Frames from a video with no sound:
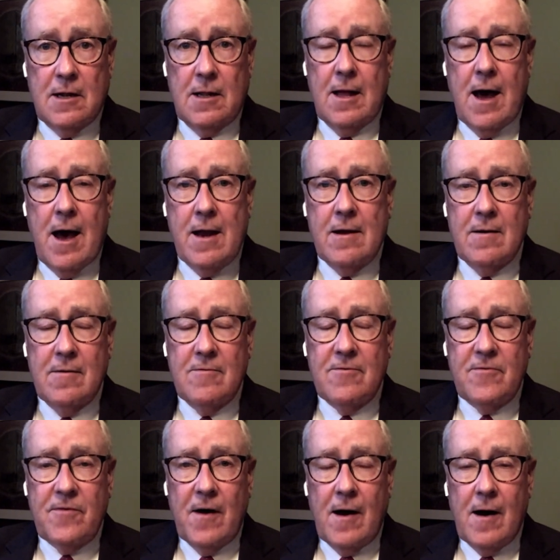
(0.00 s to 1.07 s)
did a lot
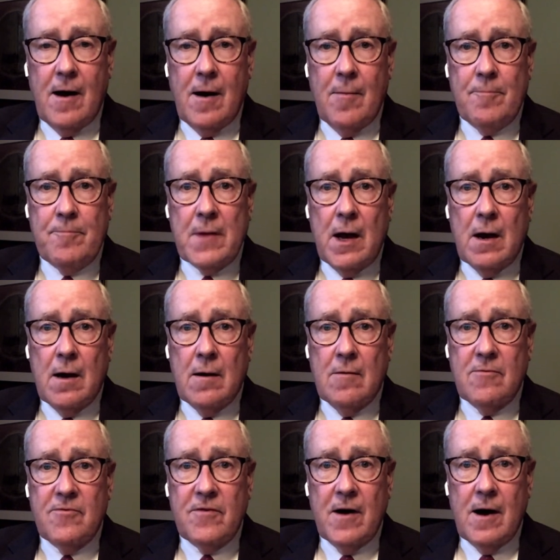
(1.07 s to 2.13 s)
of uh,
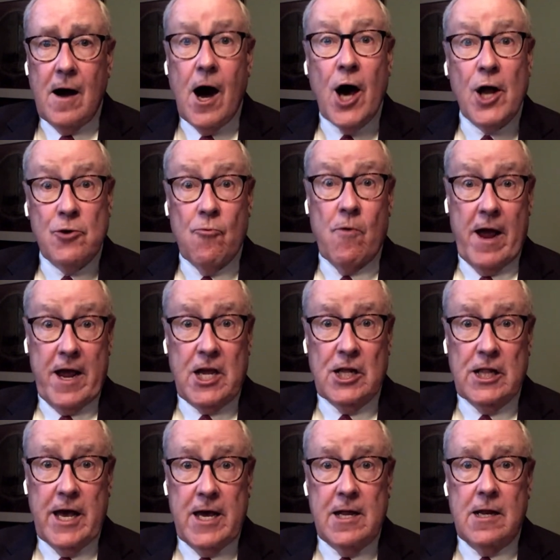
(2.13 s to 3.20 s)
of uh,
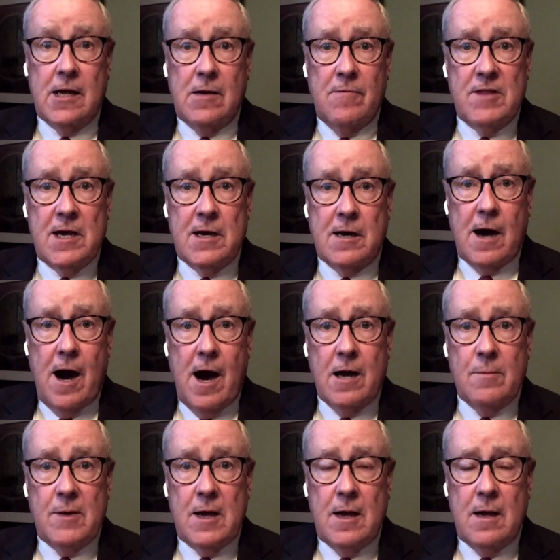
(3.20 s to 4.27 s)
unregulating of the
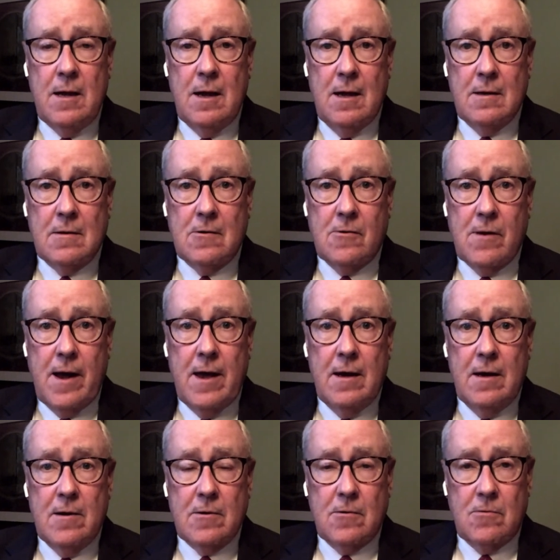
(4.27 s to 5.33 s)
economy and
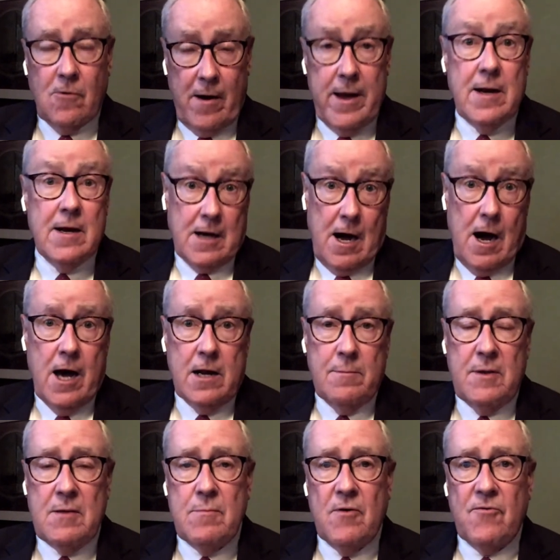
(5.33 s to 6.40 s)
created a great
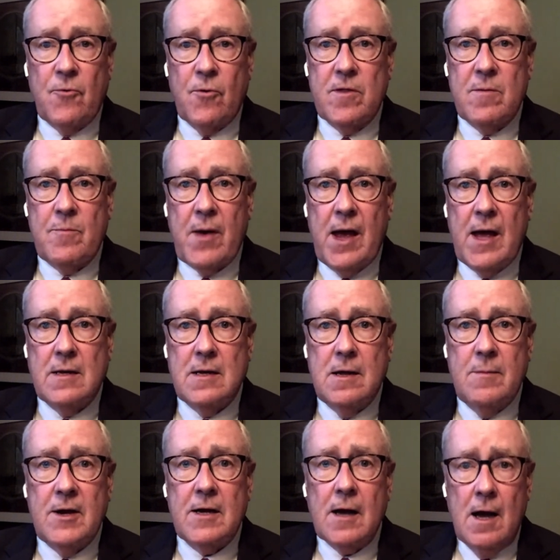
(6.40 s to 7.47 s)
economy before the
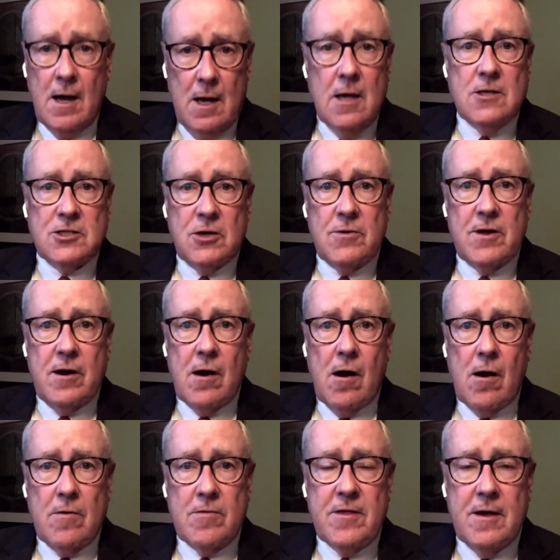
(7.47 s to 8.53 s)
pandemic. So there
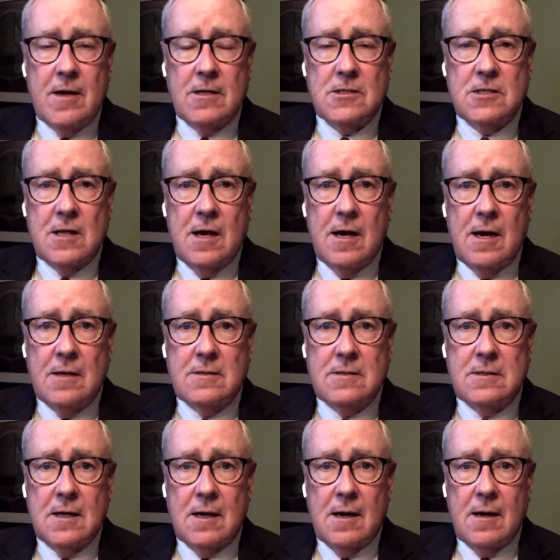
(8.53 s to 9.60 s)
are things that
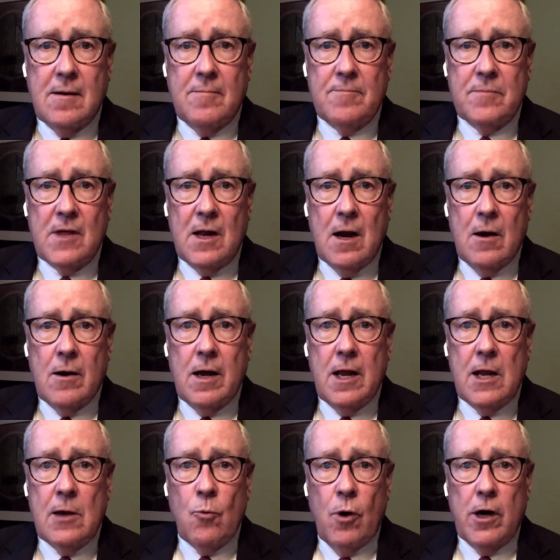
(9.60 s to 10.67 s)
uh, you know
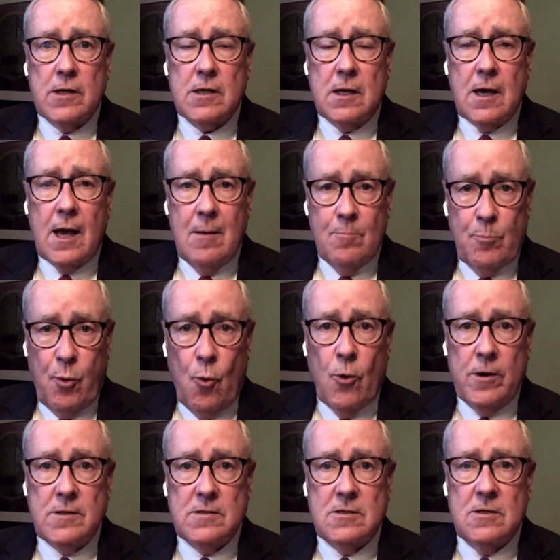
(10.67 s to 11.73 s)
anyone can
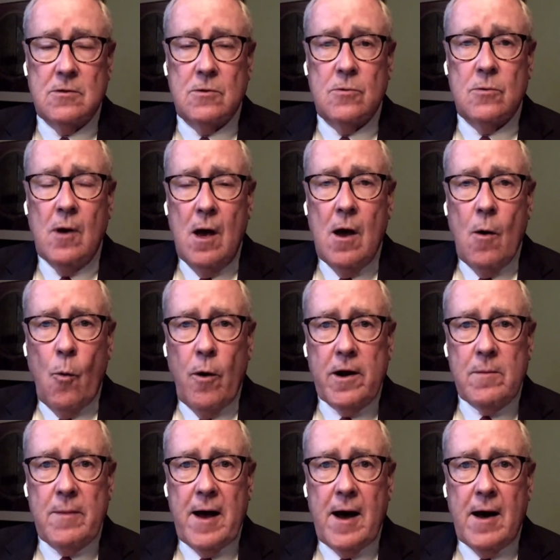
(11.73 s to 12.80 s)
point to.
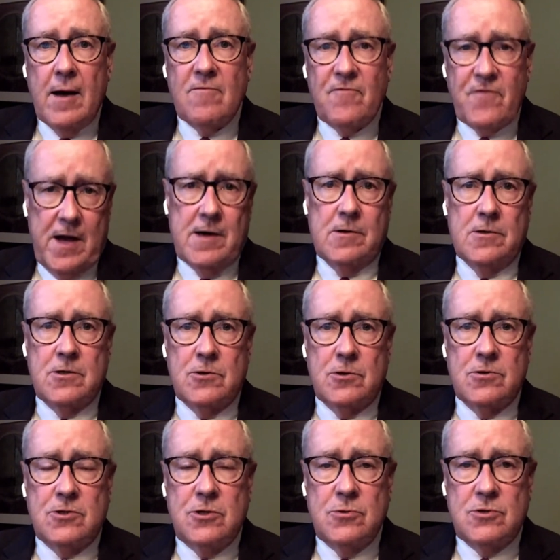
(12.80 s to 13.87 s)
What about
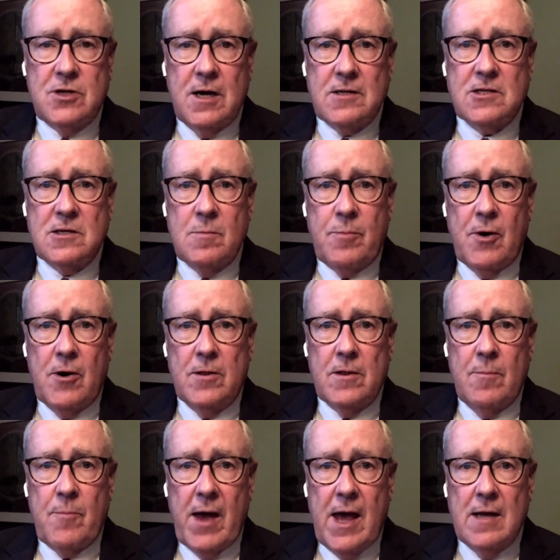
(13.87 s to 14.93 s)
failures? You touched
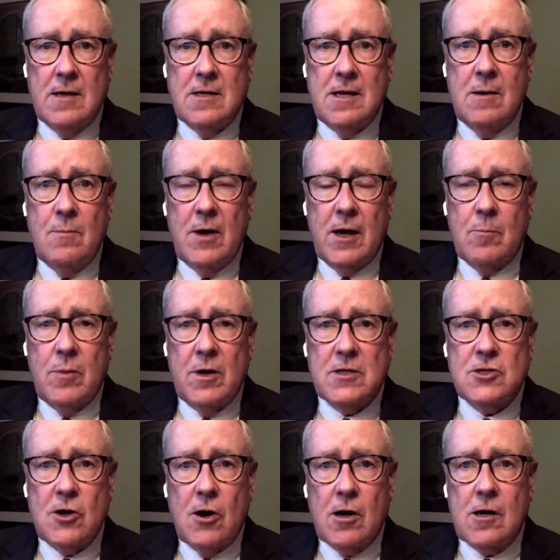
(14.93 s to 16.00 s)
upon the pandemic,
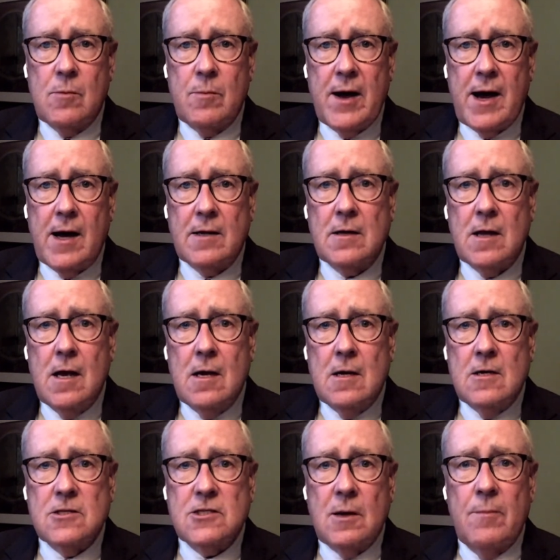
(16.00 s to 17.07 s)
but talk about
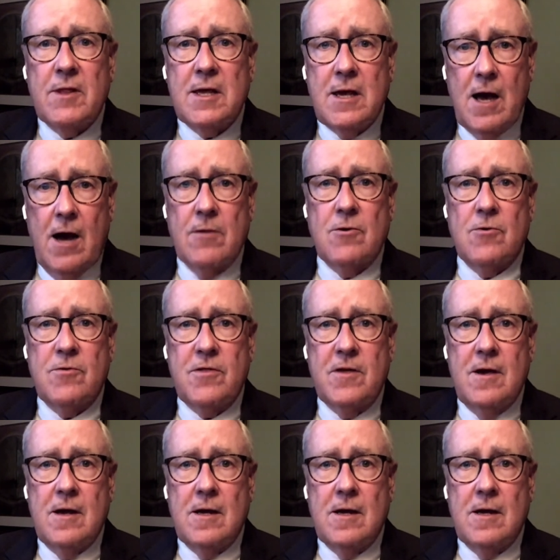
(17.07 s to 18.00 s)
some of the other